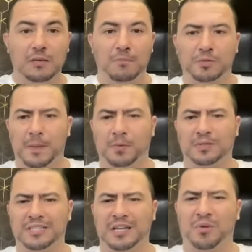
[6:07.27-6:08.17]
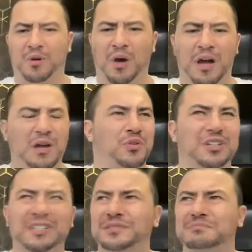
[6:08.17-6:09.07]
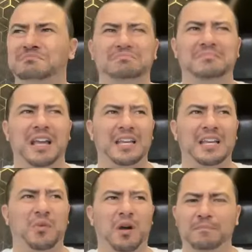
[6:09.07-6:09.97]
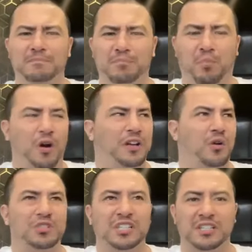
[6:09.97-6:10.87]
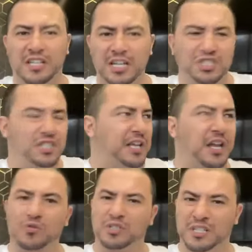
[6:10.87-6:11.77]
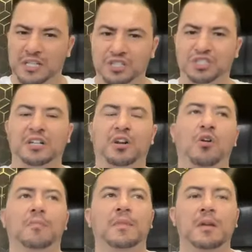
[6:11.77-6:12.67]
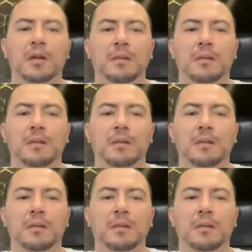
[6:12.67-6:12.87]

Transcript: Most people would say, well, why would anyone want to go sit in the kitchen? They could go sit in the kitchen at home.